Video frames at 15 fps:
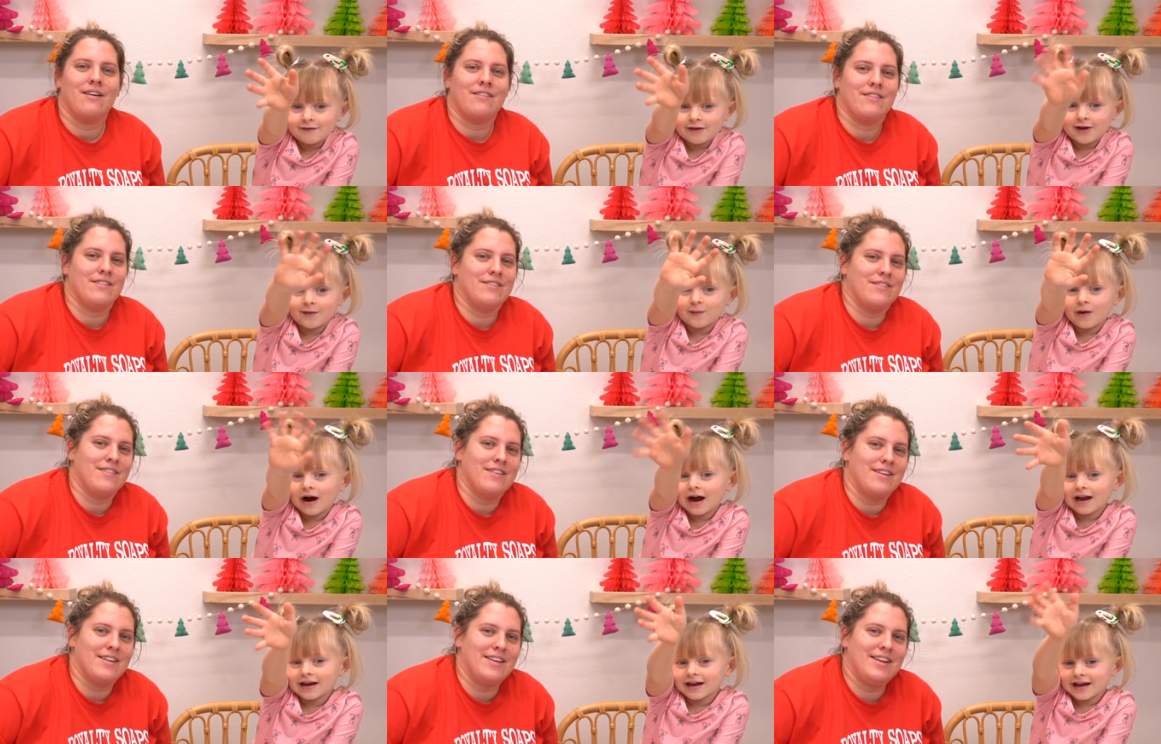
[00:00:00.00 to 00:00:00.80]

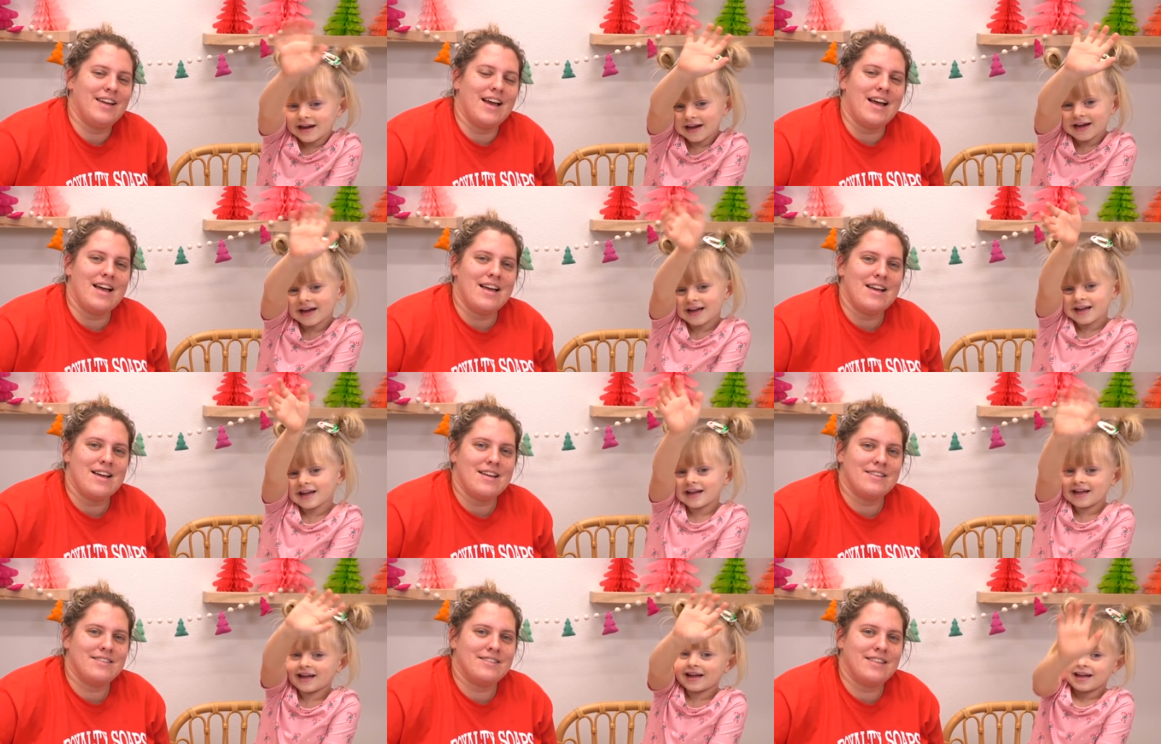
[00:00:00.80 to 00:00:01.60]
Speaker 1: everyone.
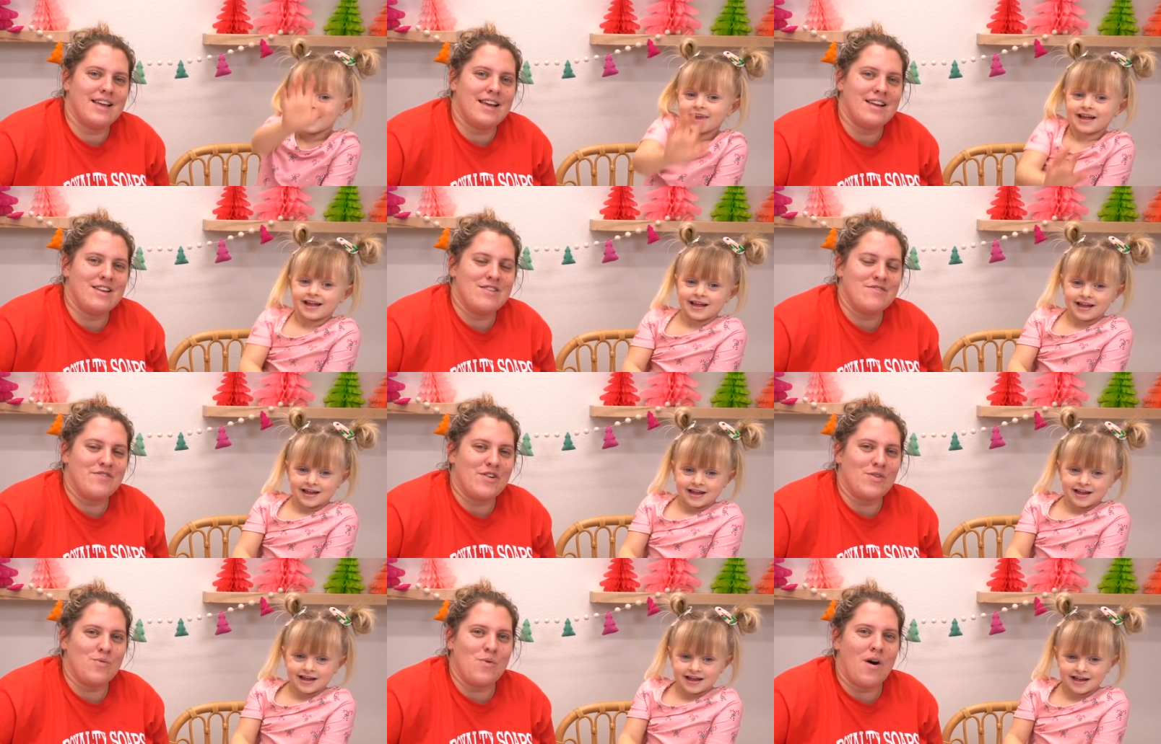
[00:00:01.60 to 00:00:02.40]
Speaker 2: Yes. Thank you
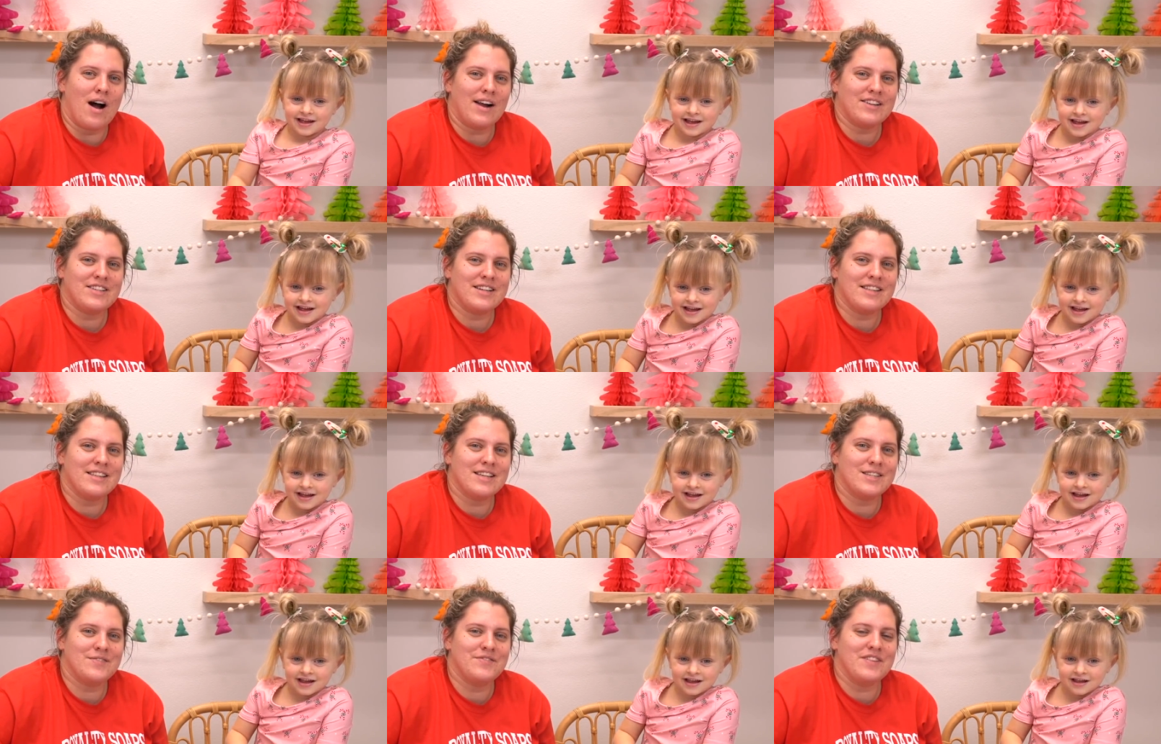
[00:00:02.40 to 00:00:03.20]
for watching
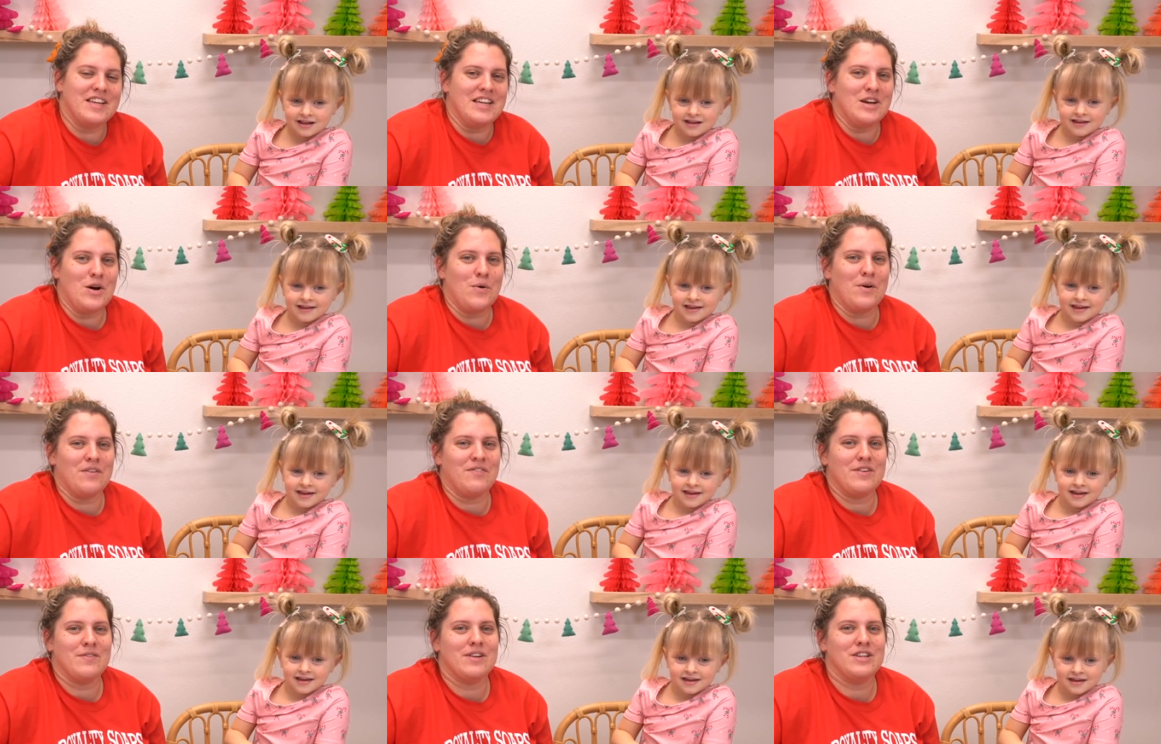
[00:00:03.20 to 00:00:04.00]
this video.
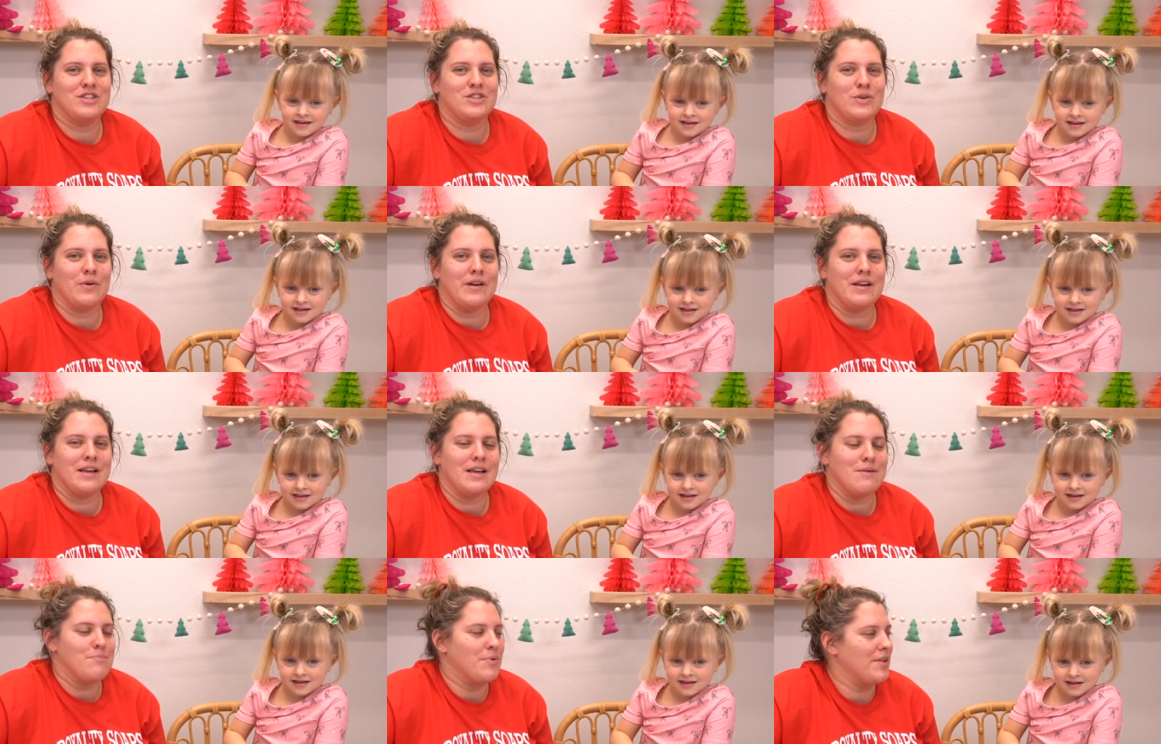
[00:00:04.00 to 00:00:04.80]
If you enjoyed
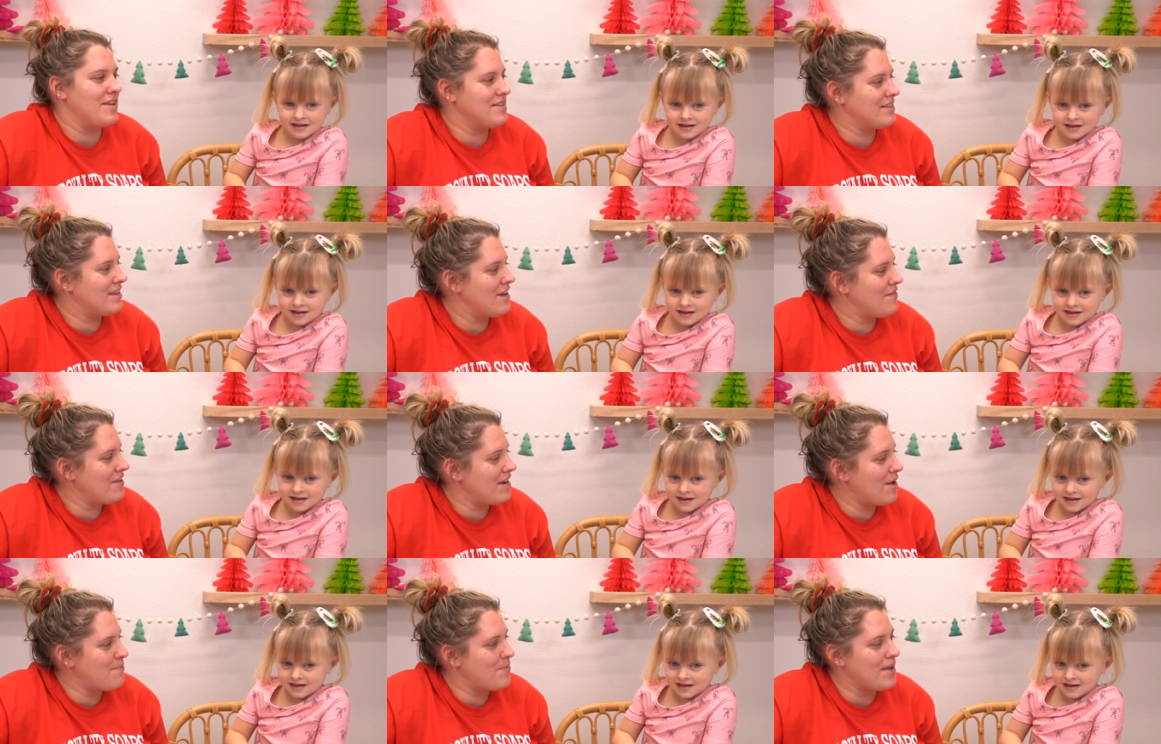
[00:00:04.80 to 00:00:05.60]
it, please give
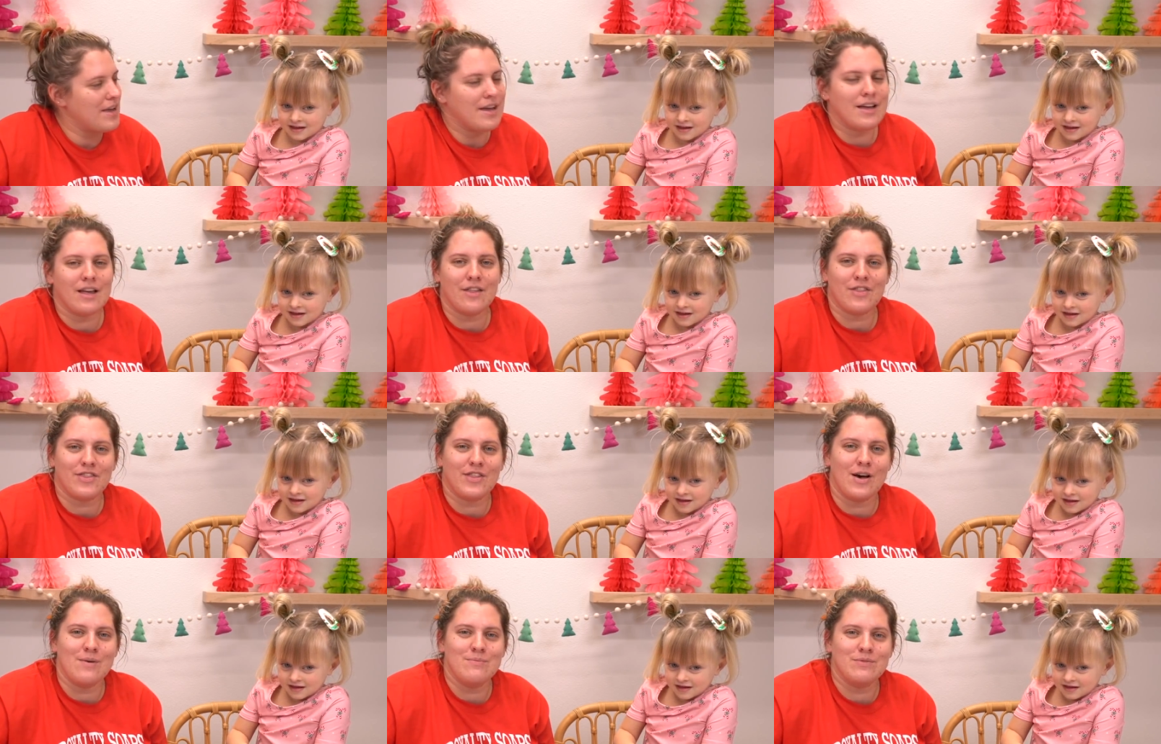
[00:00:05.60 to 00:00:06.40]
it a big
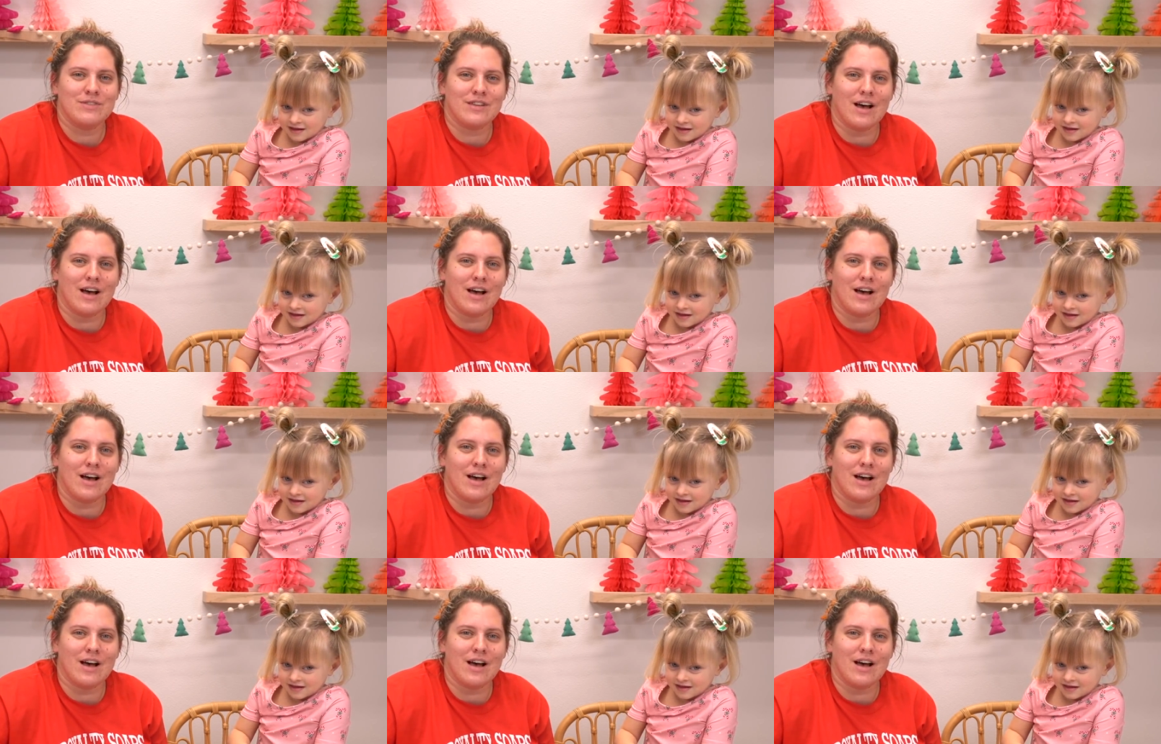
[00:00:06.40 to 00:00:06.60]
thumbs